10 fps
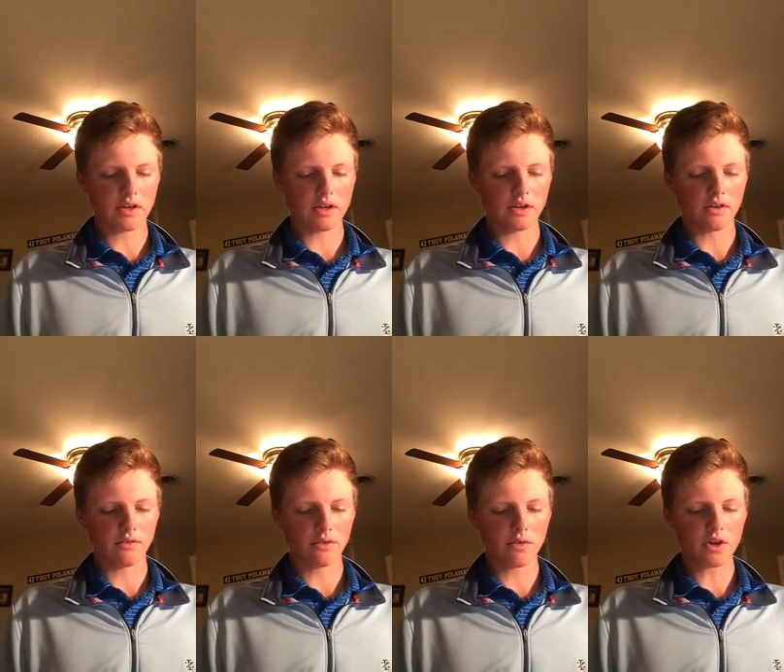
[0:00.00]

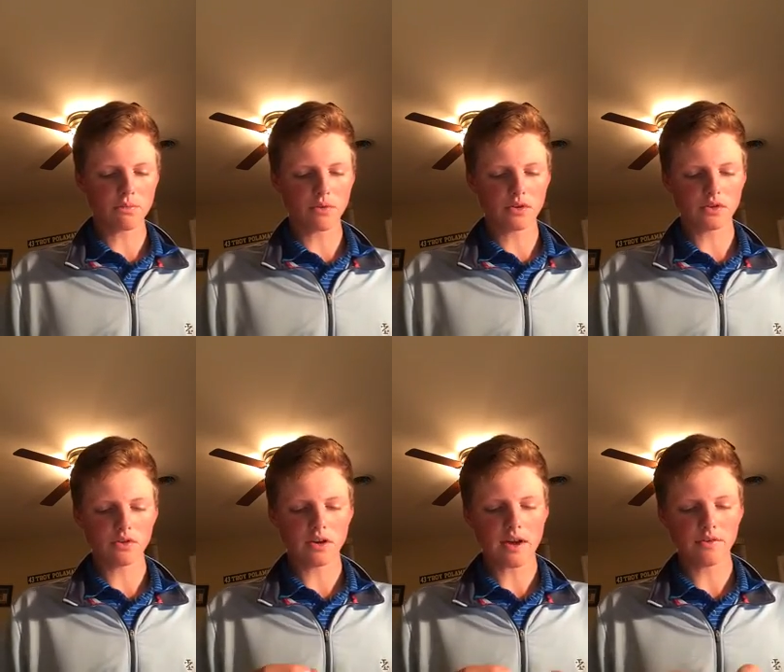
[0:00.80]
And three other points on
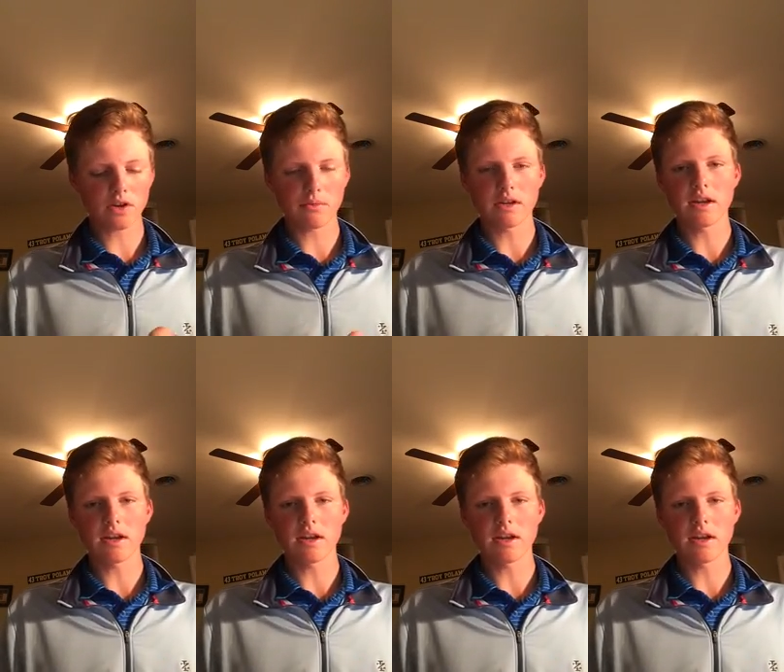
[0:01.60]
the graph are going to be